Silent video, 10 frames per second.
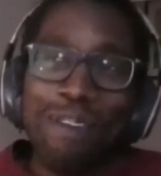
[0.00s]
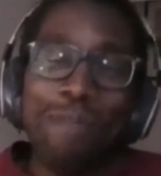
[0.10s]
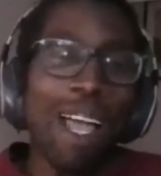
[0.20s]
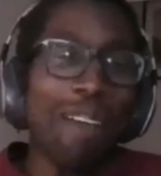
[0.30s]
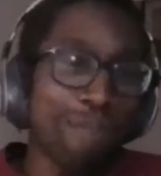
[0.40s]
for
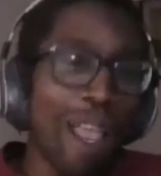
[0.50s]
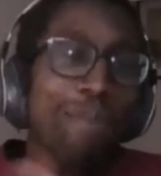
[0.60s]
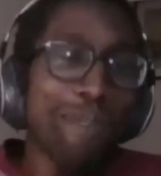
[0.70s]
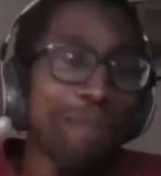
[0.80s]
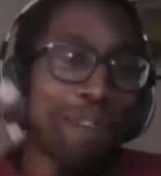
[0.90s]

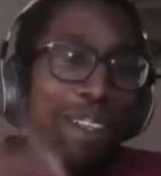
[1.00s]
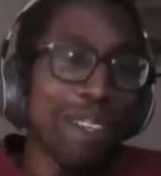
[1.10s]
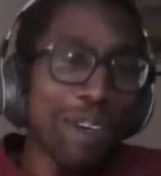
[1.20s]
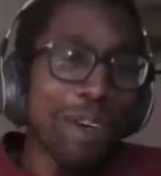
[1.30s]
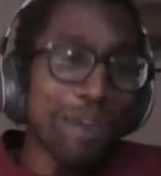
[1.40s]
black people on
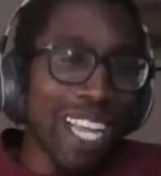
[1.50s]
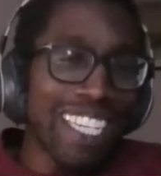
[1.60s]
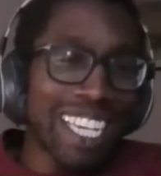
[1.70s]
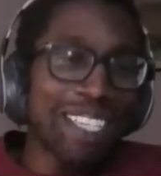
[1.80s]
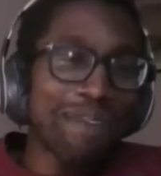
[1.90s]
the call will
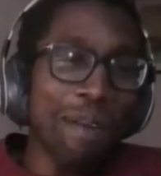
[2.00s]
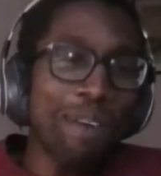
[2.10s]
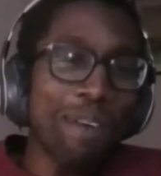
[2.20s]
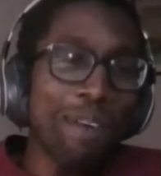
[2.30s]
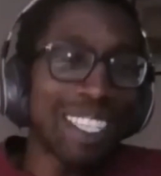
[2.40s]
identify
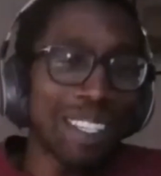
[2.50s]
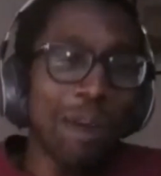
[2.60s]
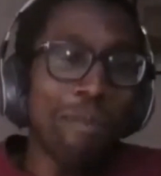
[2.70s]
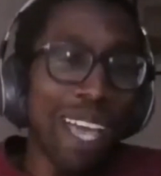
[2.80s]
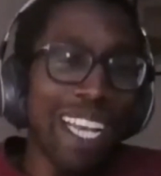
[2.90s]
with this. There's
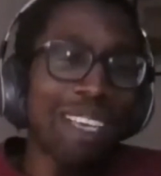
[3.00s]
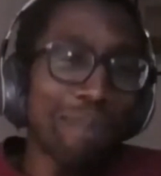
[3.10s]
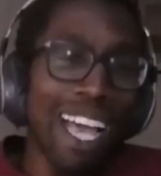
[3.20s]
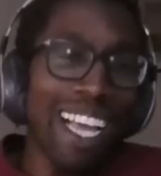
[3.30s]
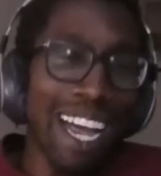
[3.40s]
not many
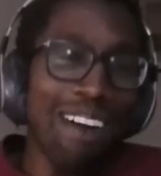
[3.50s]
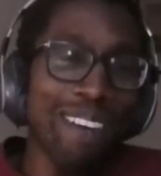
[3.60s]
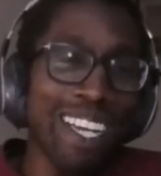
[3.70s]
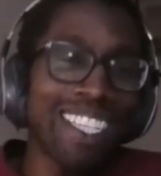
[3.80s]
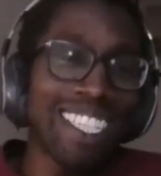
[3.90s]
black
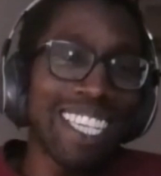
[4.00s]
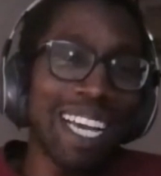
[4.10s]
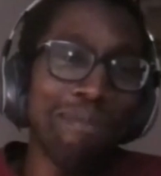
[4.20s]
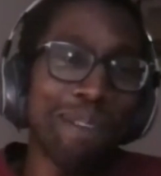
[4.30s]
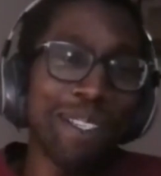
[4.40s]
caravanners and
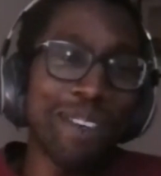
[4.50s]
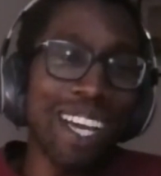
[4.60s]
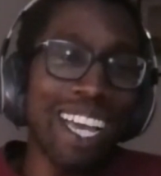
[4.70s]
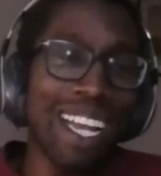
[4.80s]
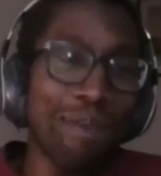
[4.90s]
campers,
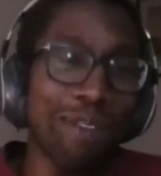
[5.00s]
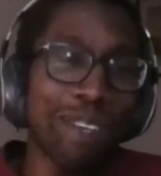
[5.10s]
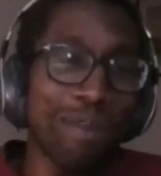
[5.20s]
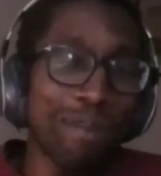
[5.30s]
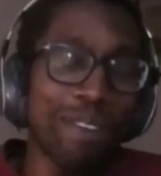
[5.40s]
right? And it
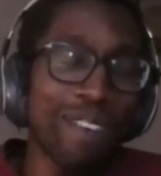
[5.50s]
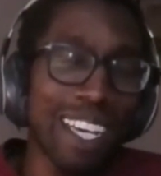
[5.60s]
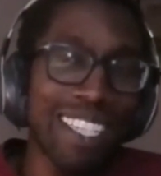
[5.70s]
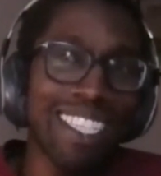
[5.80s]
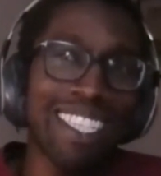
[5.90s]
would be
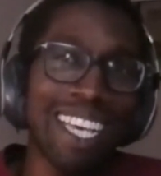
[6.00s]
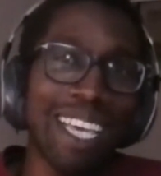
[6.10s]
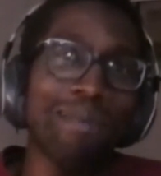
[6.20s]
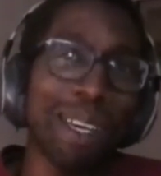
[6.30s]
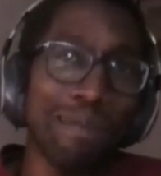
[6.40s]
fair to
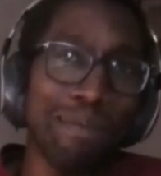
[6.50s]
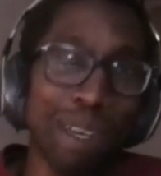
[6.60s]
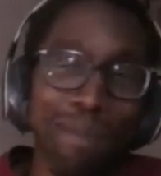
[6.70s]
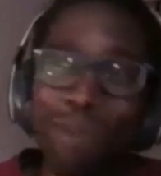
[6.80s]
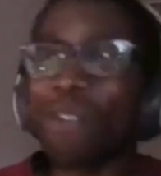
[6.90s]
say my
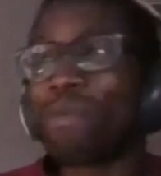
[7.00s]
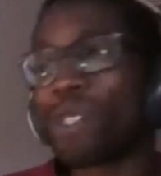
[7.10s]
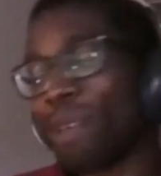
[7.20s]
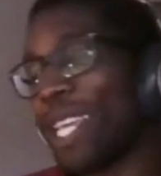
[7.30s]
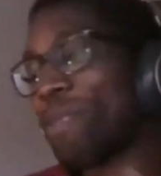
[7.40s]
mum was from
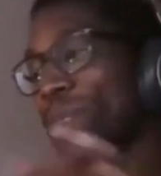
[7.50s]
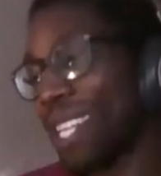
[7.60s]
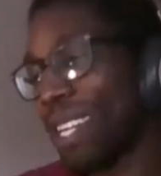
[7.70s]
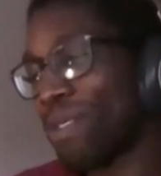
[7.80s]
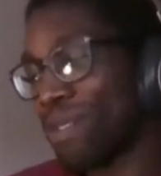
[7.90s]
Jamaica, my
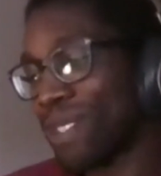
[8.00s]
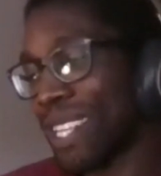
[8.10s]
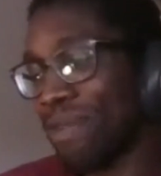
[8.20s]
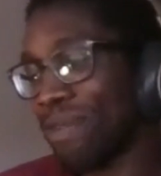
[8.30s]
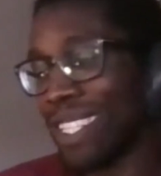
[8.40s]
dad was from
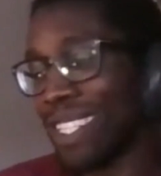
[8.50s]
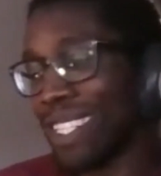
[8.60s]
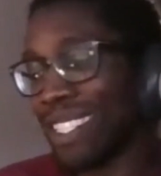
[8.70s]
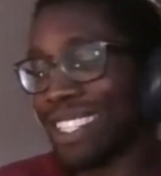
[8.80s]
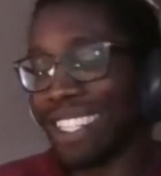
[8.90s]
St.
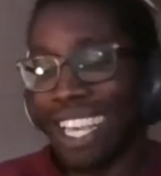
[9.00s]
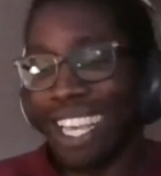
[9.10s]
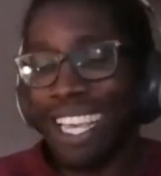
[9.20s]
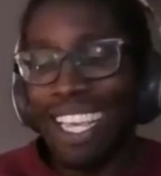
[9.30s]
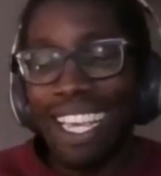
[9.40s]
Vincent.
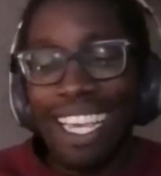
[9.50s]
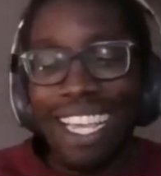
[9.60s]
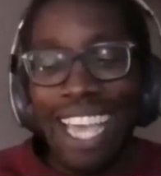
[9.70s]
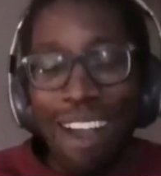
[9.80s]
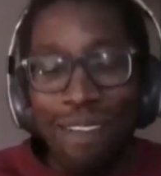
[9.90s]

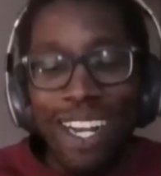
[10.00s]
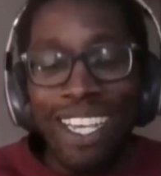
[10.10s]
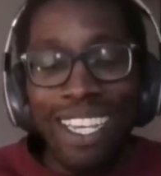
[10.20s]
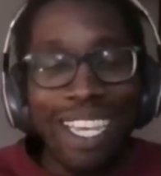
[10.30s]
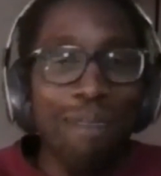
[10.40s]
Caravanning
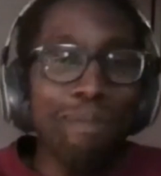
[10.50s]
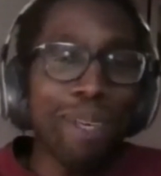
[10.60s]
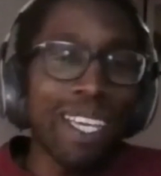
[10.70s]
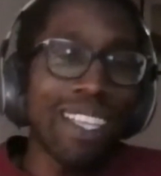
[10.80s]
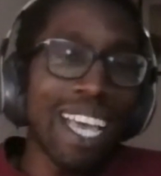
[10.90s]
and
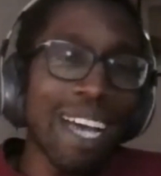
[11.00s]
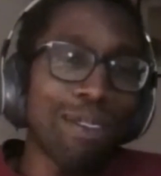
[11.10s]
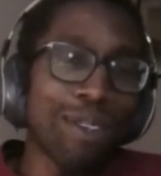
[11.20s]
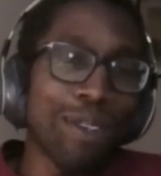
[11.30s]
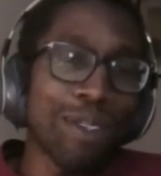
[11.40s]
camping in the
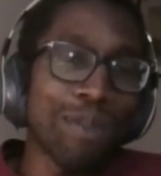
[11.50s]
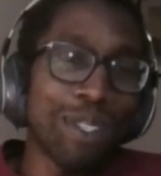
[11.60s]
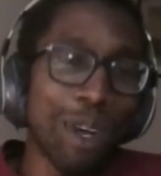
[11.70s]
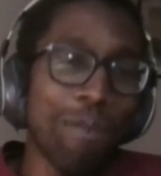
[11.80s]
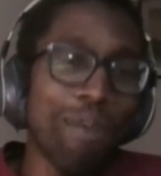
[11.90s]
outdoors was
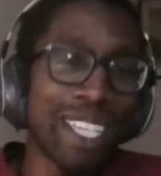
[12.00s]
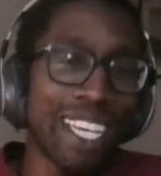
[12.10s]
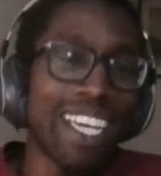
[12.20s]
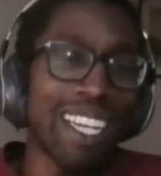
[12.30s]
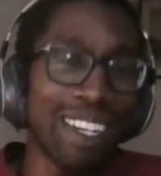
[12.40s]
not a
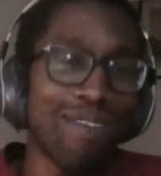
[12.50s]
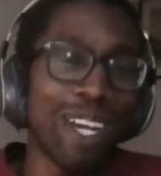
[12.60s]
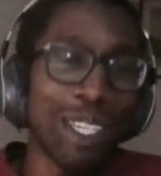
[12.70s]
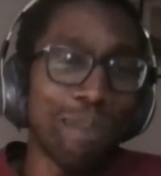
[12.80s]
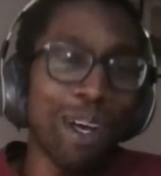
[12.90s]
particular
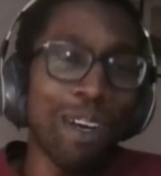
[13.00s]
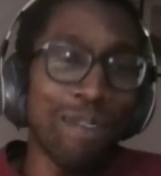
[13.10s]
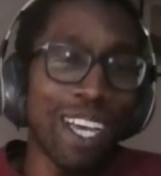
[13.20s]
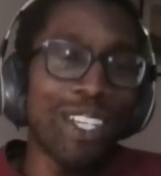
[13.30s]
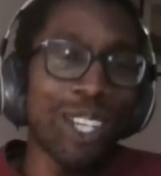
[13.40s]
rich part
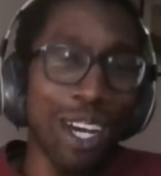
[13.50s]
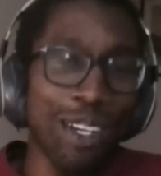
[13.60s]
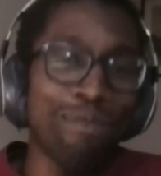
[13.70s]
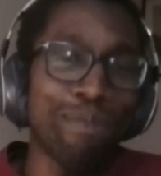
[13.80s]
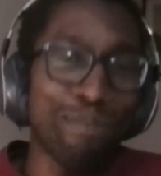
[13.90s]
of their
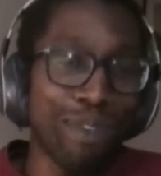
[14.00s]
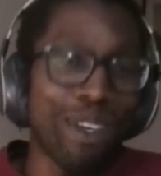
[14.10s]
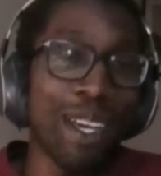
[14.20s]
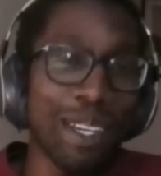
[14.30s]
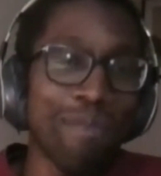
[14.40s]
childhood
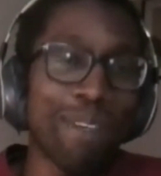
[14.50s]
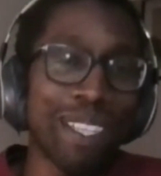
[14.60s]
growing up